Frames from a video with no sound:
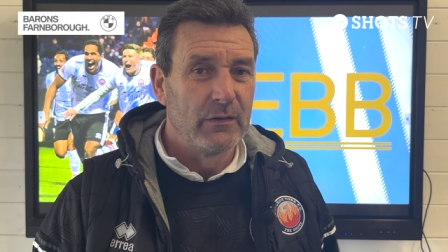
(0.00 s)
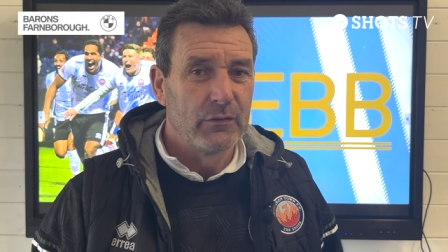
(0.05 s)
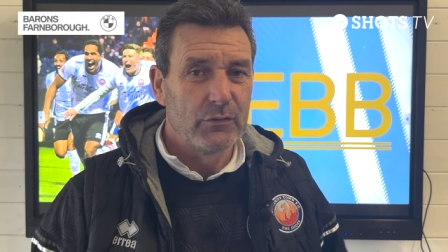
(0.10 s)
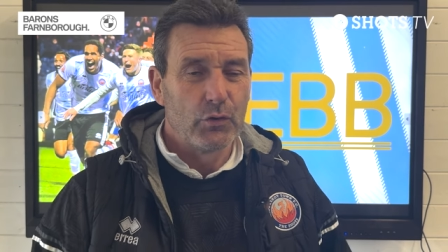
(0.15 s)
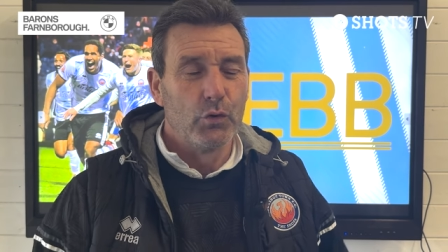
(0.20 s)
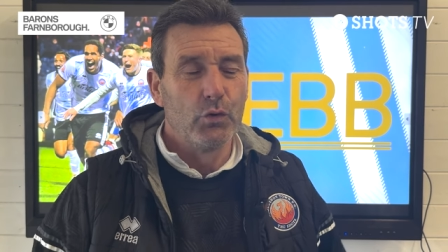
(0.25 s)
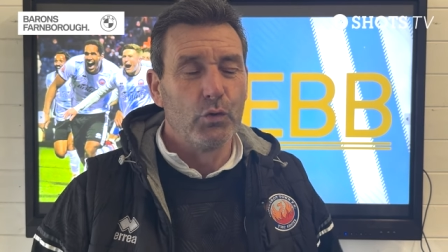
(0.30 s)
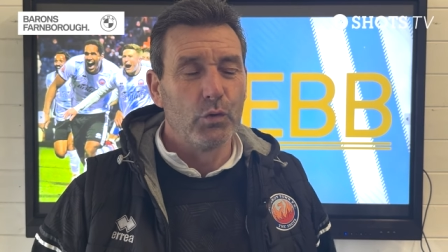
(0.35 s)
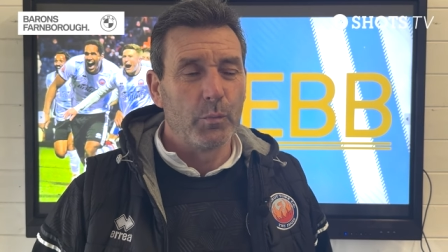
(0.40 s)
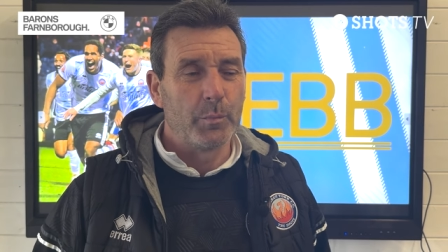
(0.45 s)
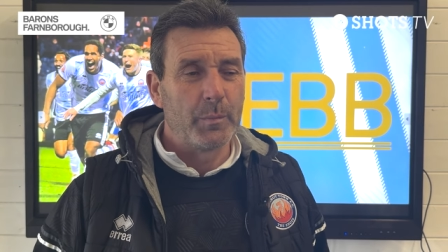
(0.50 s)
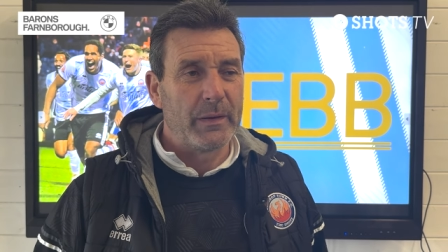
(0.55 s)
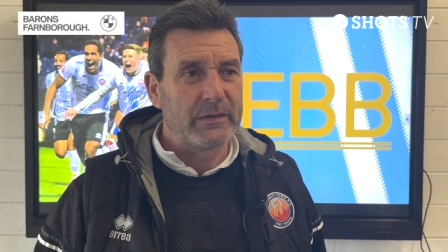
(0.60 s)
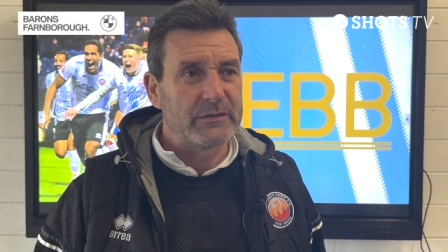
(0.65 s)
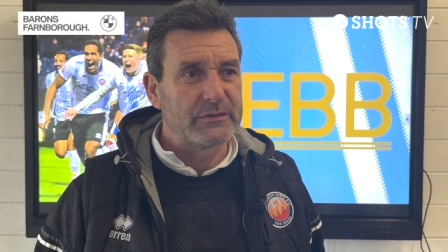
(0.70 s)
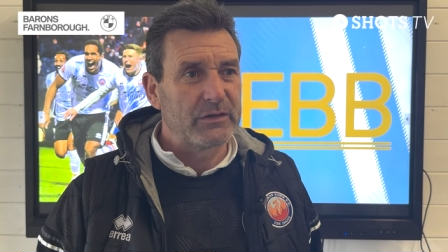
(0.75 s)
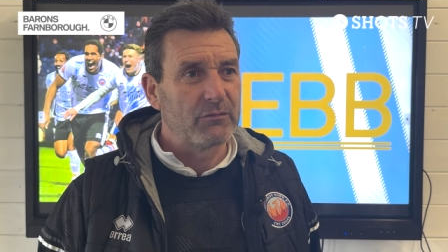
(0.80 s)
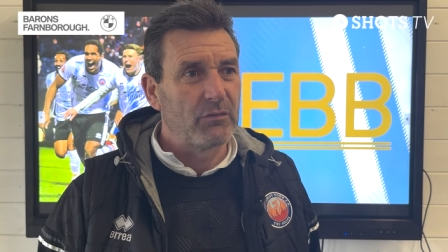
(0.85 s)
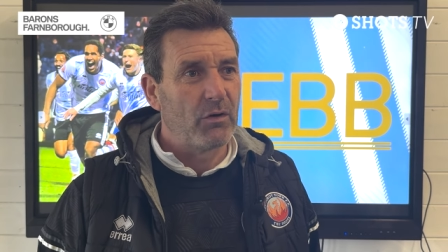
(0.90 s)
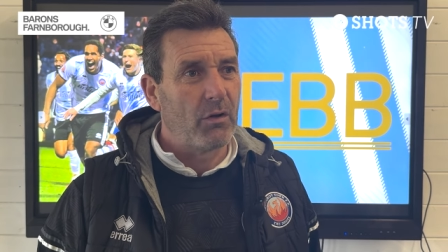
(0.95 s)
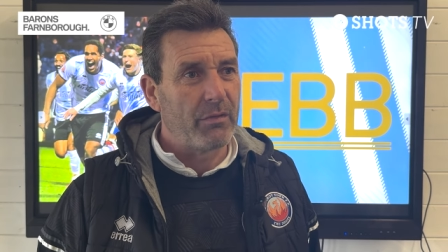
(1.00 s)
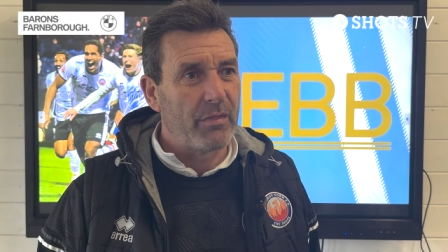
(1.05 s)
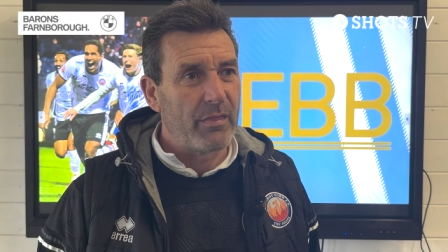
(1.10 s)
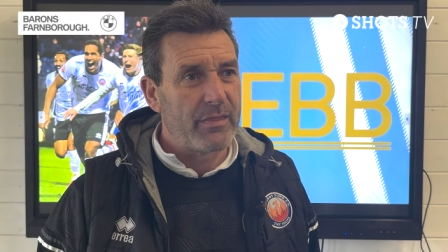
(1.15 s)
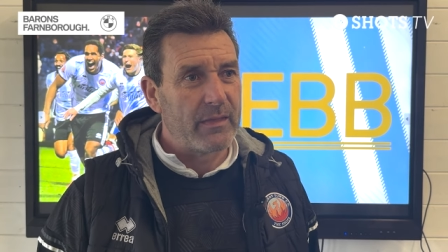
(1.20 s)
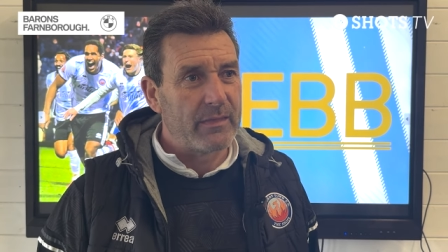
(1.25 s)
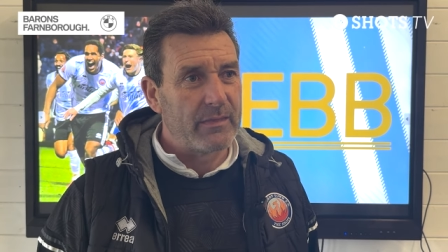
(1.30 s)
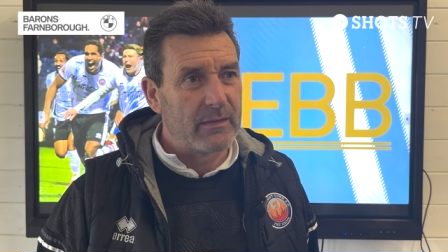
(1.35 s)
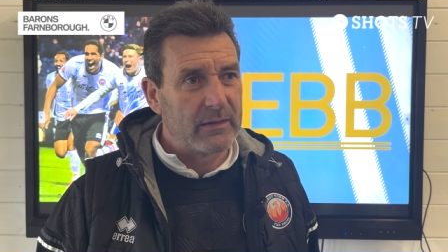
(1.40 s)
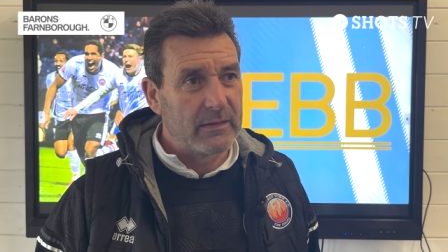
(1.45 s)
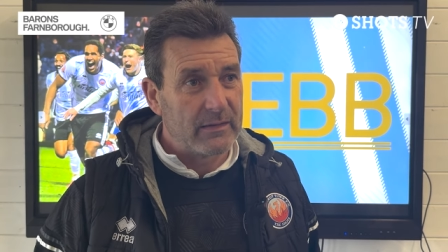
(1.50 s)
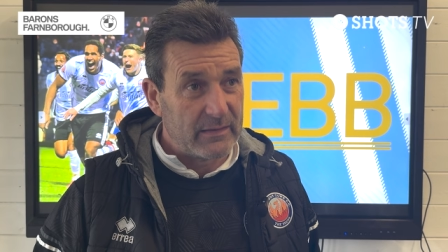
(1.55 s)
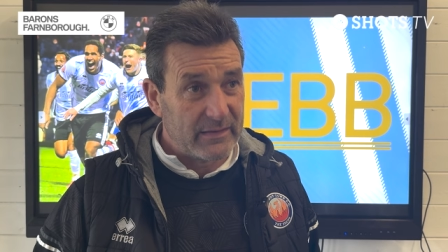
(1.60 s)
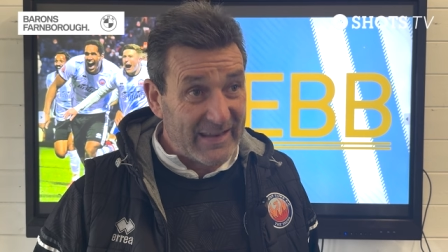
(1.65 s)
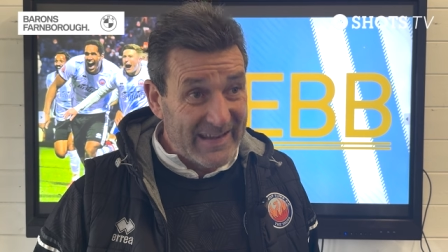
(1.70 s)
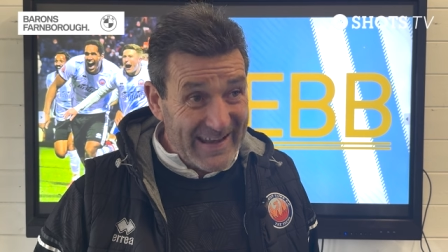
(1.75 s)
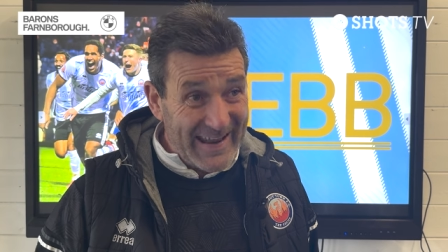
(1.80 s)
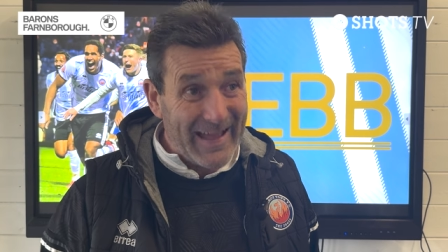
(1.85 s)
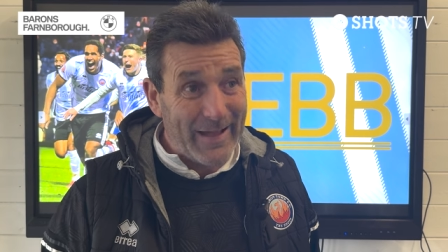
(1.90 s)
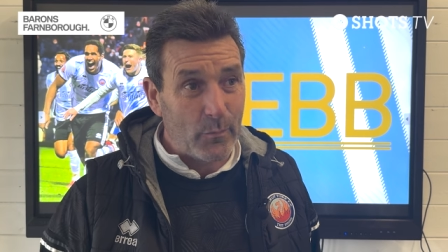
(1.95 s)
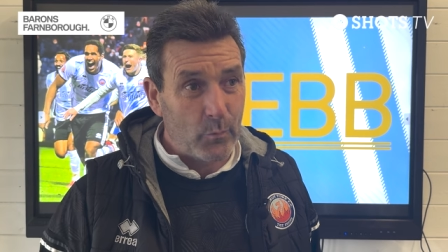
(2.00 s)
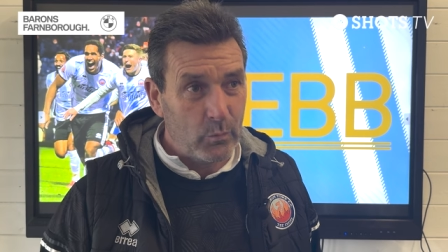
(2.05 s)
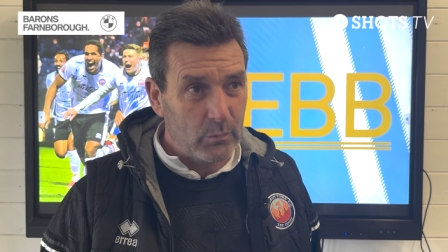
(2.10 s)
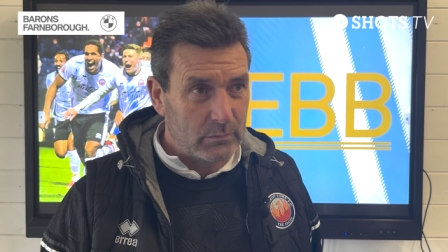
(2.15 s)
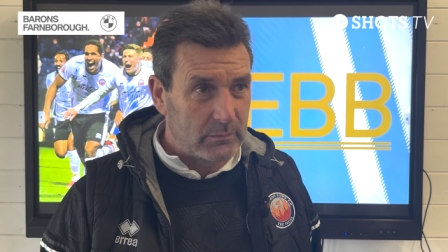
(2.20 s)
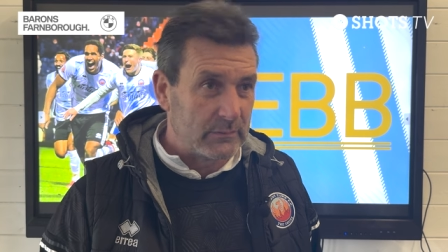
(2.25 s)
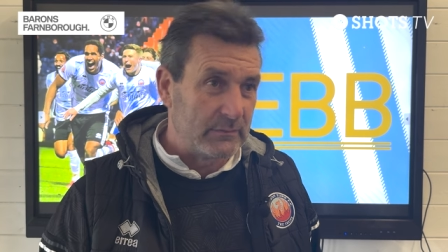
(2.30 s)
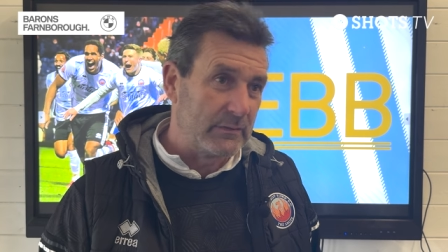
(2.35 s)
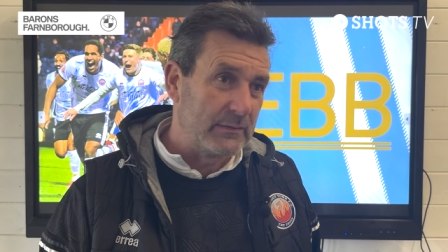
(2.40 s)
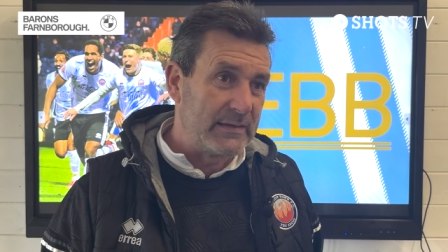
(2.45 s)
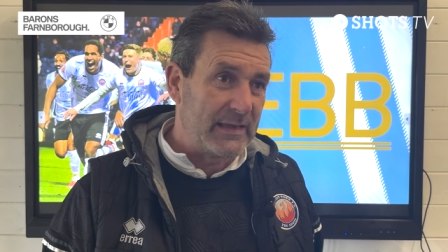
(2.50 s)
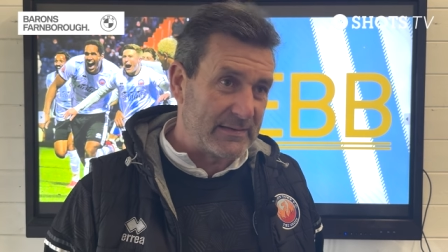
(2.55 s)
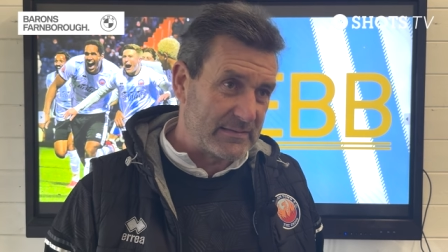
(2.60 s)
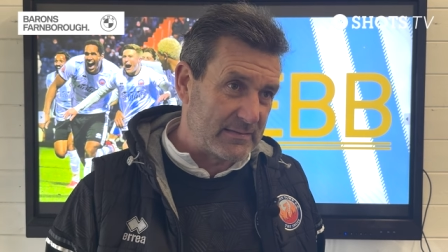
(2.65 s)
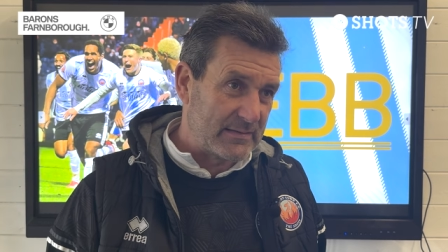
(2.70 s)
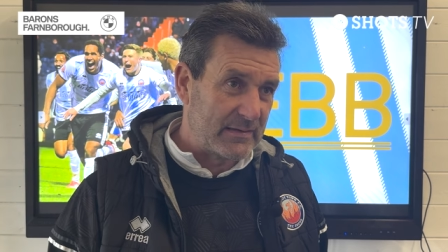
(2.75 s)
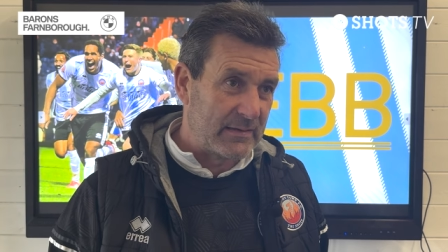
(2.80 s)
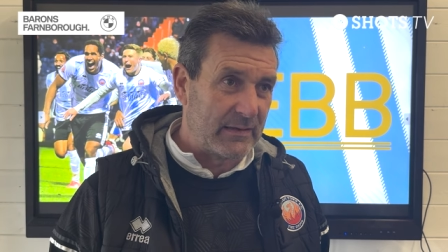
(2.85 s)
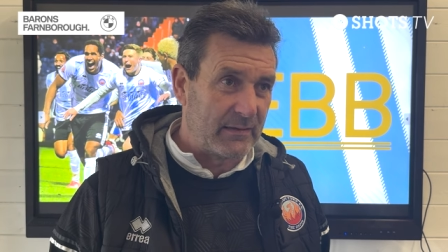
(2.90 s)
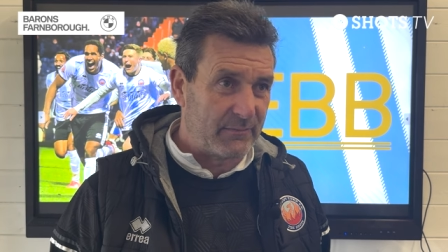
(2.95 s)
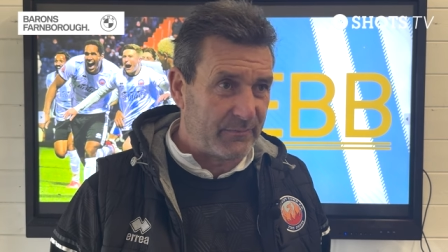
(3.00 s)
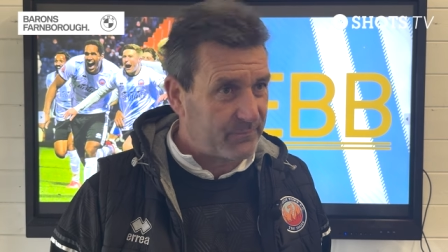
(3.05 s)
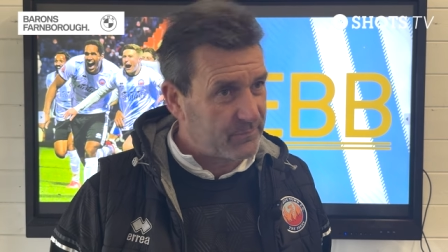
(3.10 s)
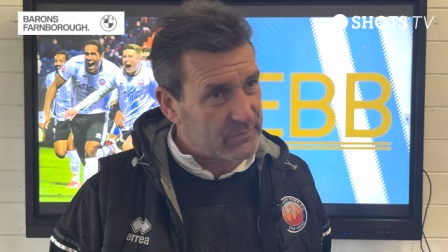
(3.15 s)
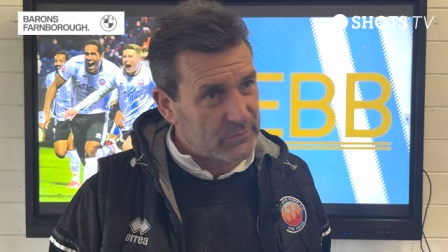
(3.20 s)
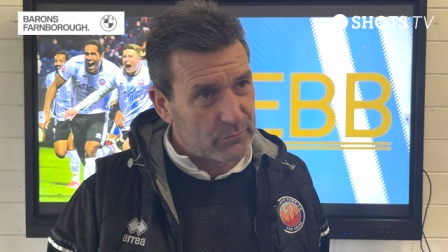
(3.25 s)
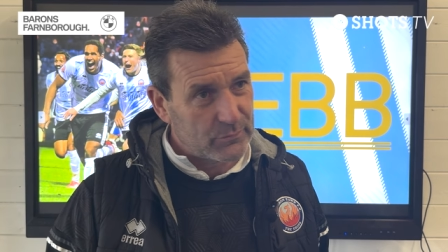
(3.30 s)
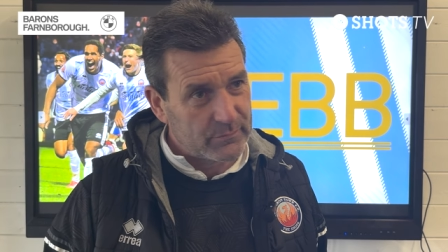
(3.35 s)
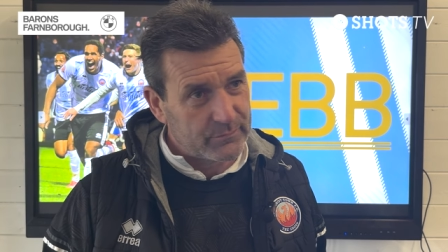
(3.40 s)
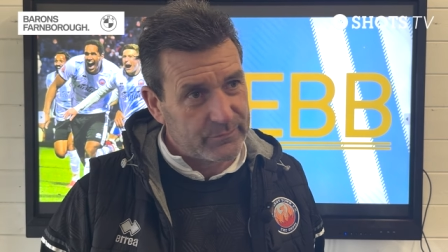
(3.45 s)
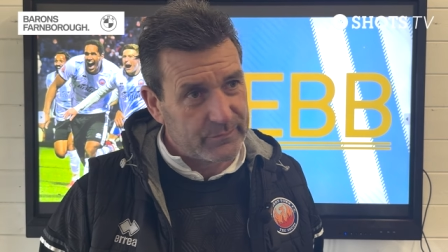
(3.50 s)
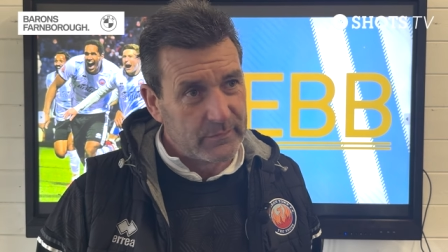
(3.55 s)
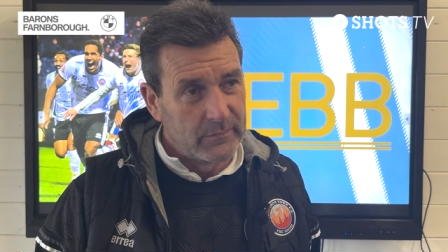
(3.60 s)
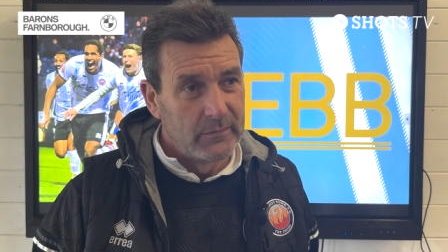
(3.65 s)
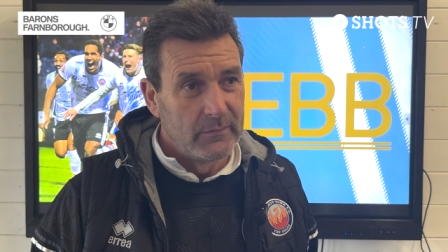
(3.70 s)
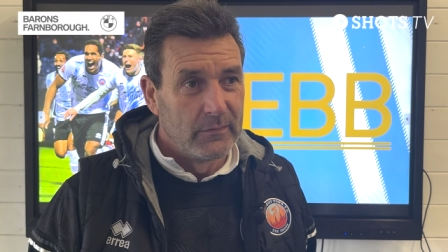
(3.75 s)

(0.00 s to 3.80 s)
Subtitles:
whole picture rather than the now and the yesterday sort of